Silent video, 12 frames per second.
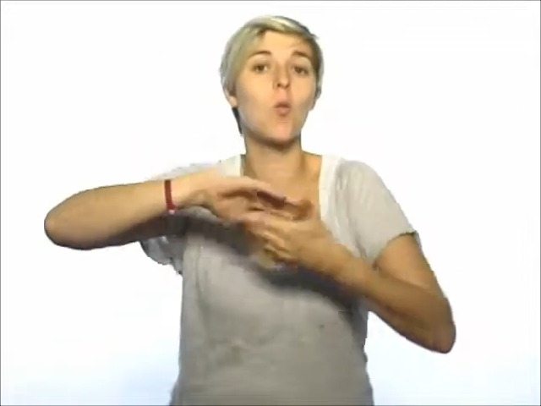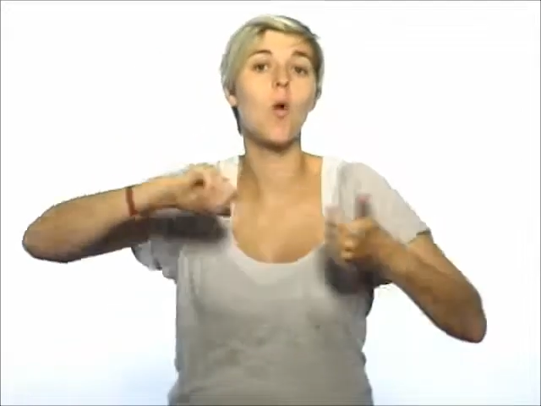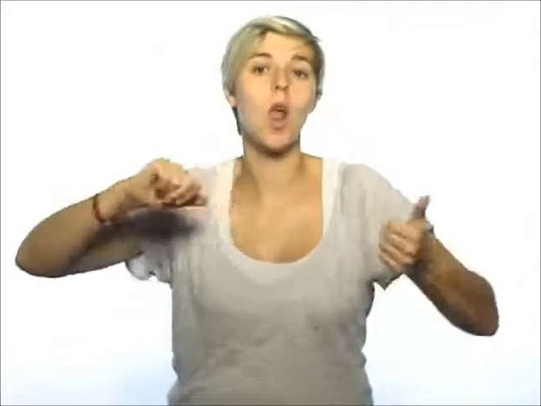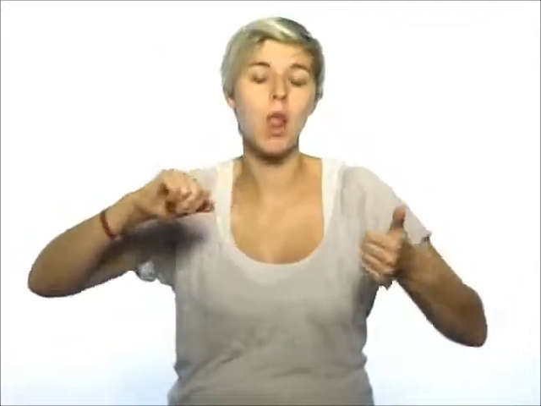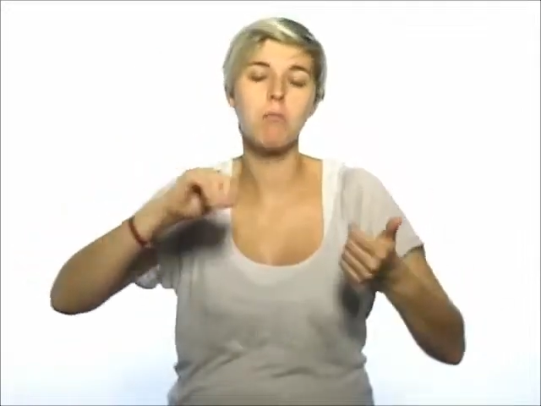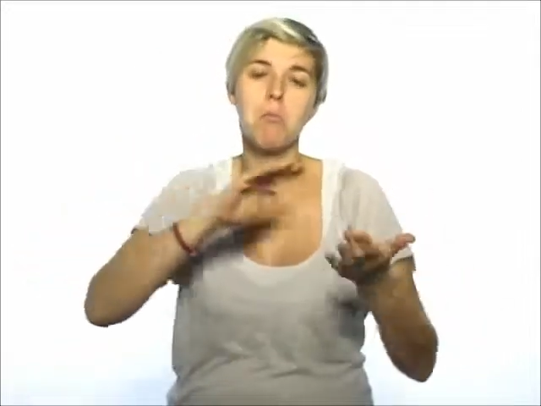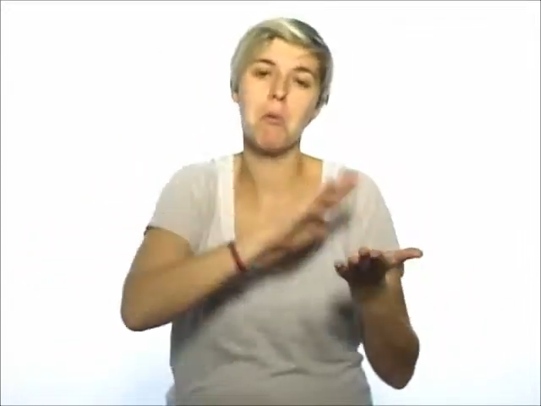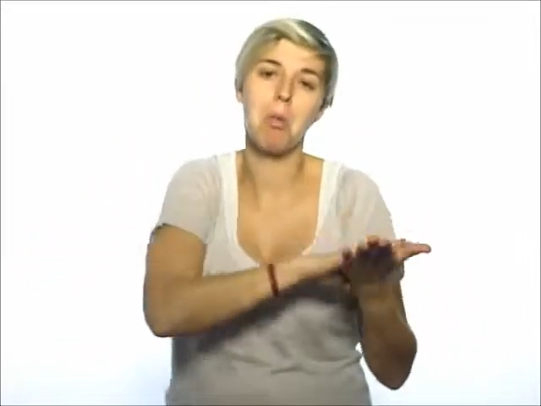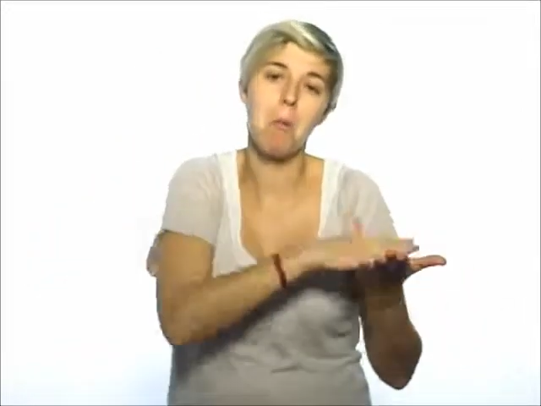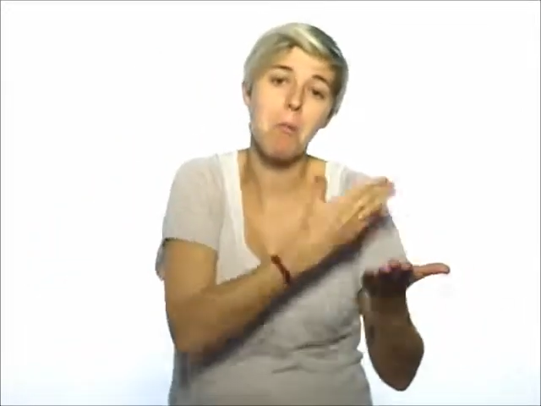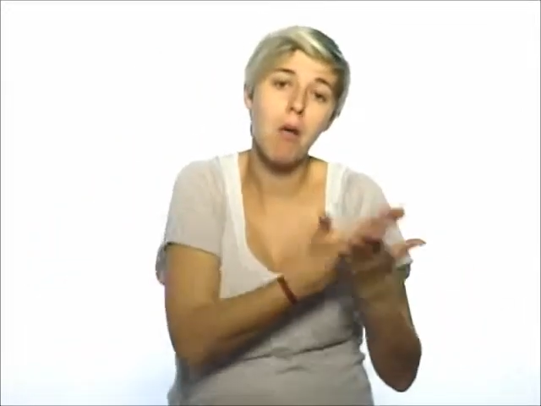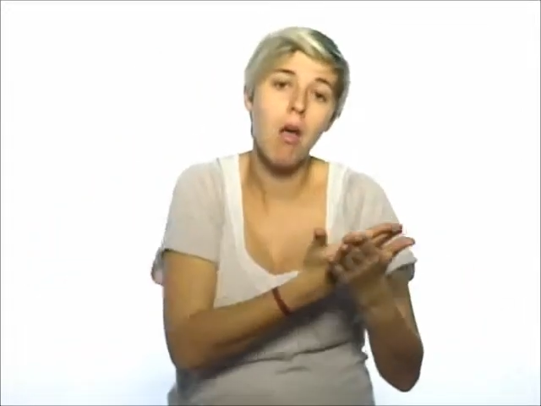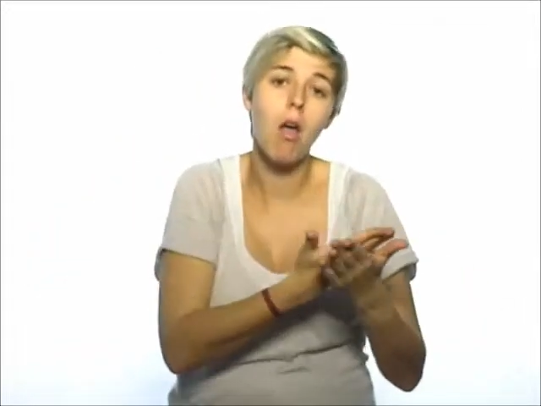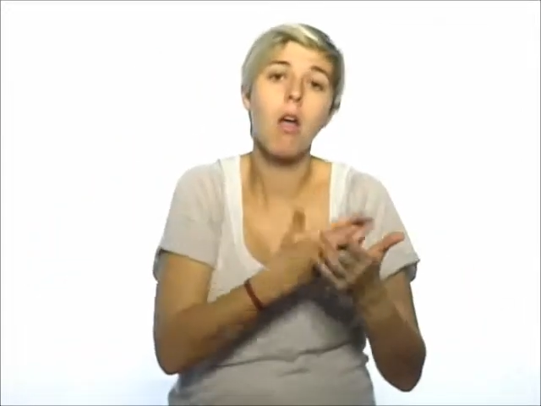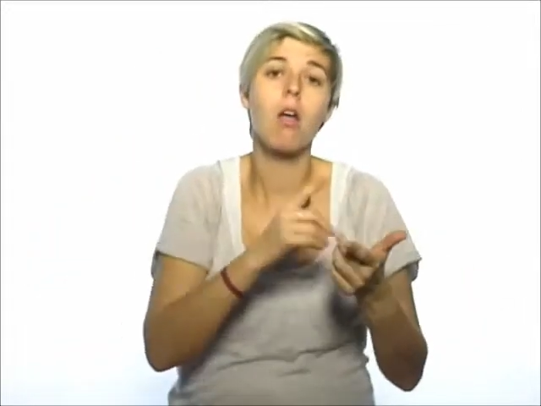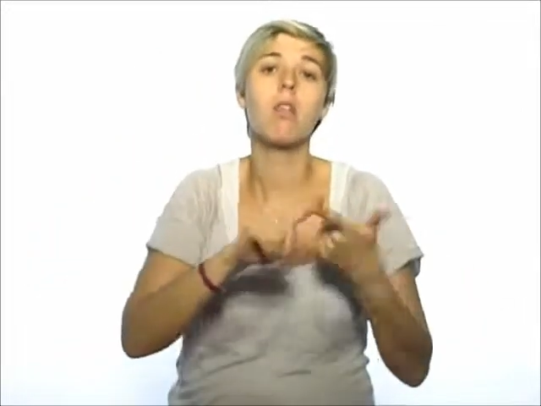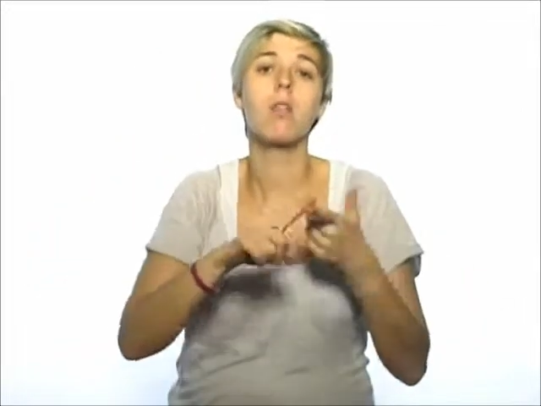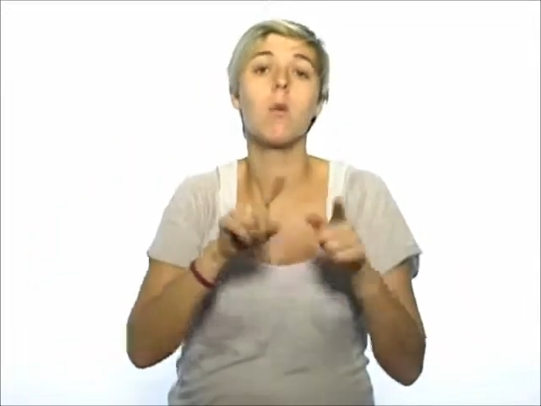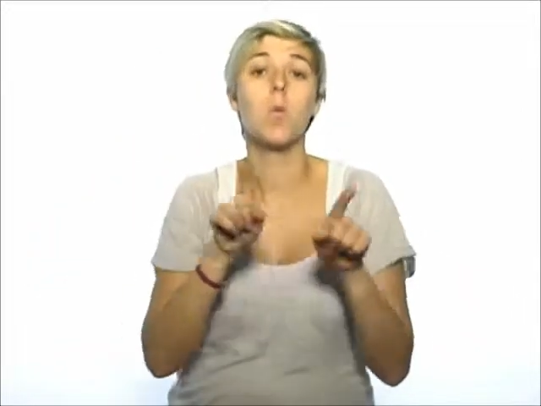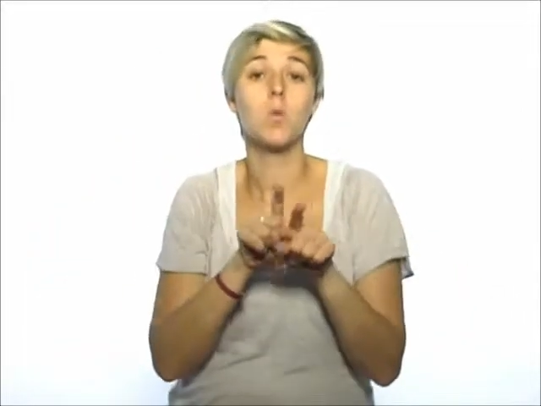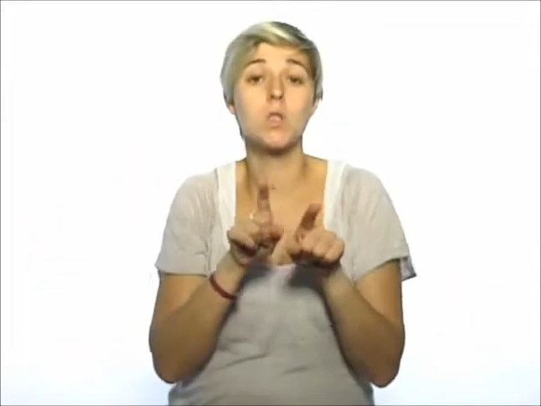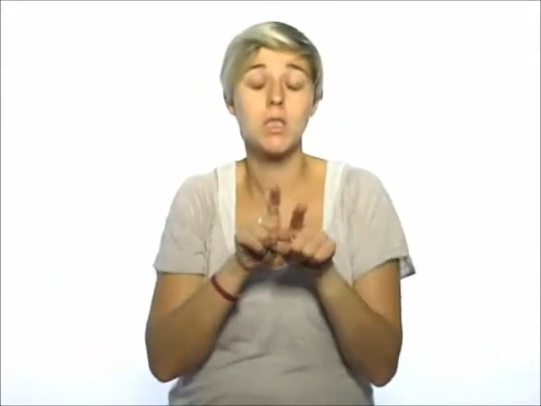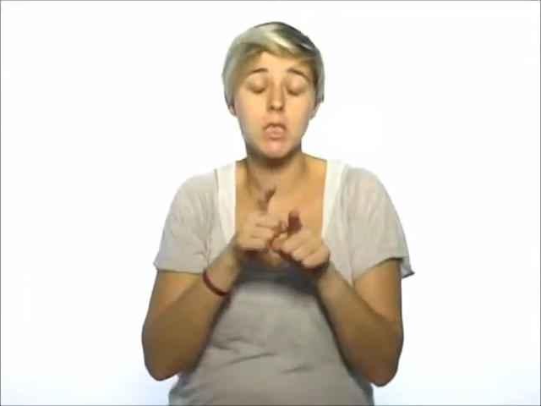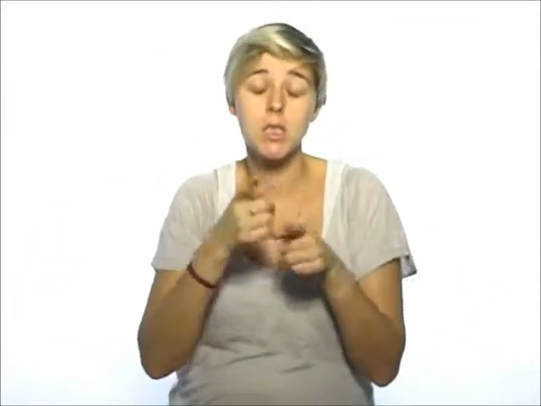I think it is very important that the